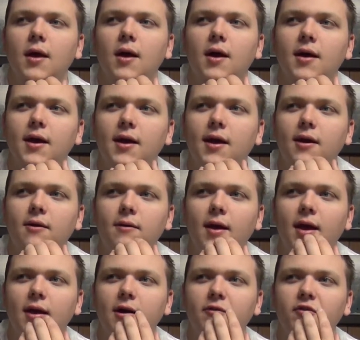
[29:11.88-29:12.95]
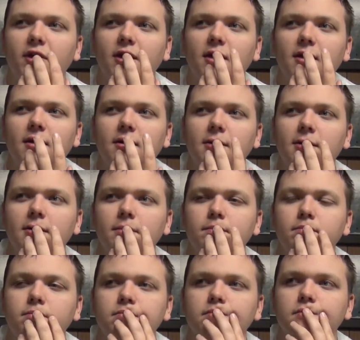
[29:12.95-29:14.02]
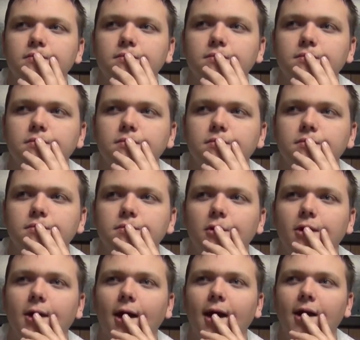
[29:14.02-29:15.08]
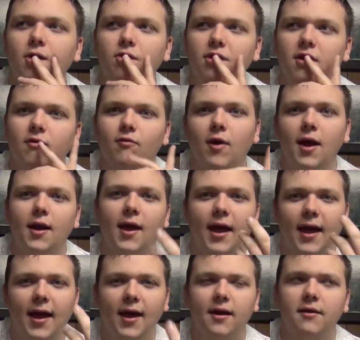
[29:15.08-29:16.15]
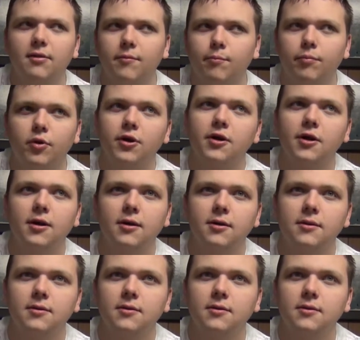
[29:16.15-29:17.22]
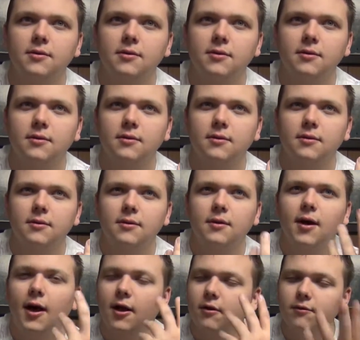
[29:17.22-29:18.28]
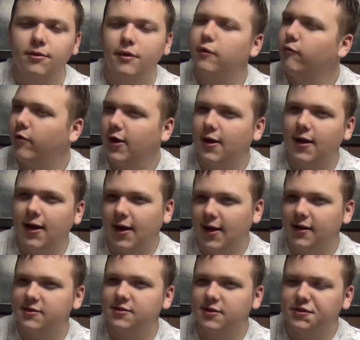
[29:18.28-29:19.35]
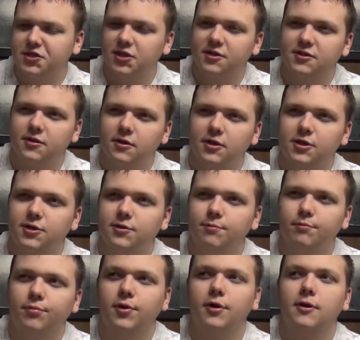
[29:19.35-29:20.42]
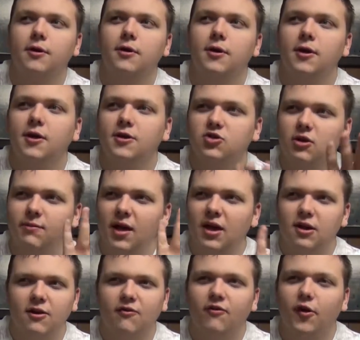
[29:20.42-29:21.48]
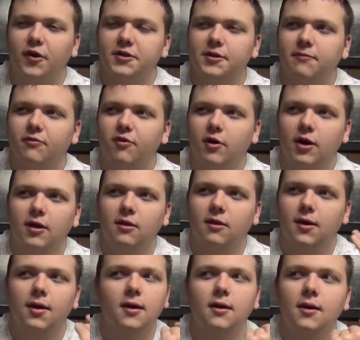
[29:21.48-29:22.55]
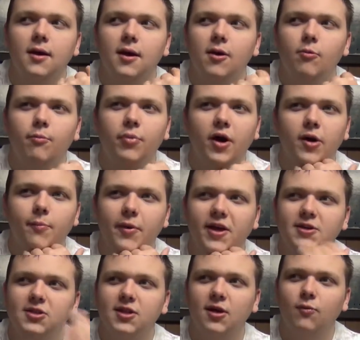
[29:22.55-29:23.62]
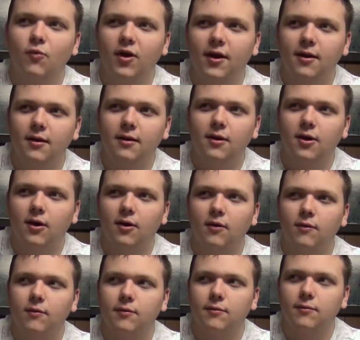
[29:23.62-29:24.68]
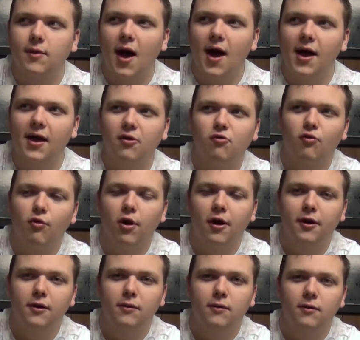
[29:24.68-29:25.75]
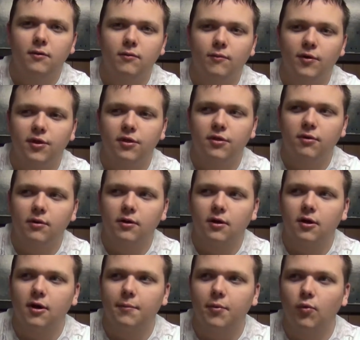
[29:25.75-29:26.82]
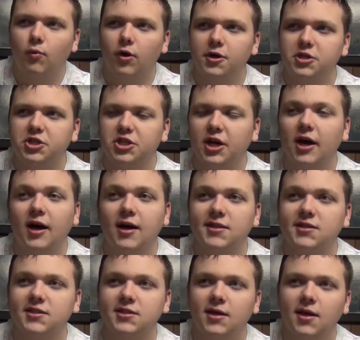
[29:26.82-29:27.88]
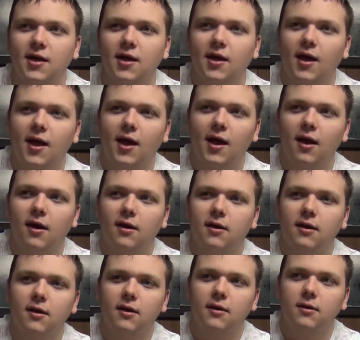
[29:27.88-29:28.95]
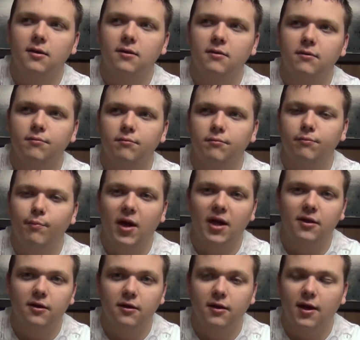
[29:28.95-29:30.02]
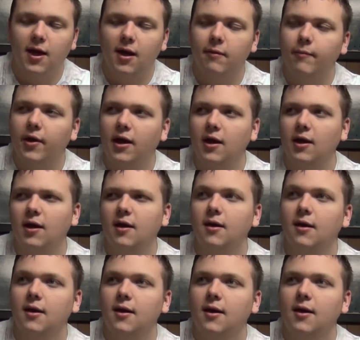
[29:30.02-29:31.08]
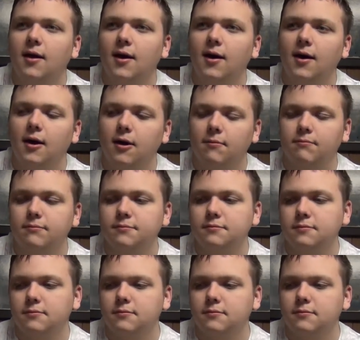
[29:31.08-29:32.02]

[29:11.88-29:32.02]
I don't have a okay, I don't think Ren had the book. I don't think Ren has the 6th edition book. So I'm not going to fault him for anything. But based on what, you know, I have run with a couple one-shots and mainly the campaign, power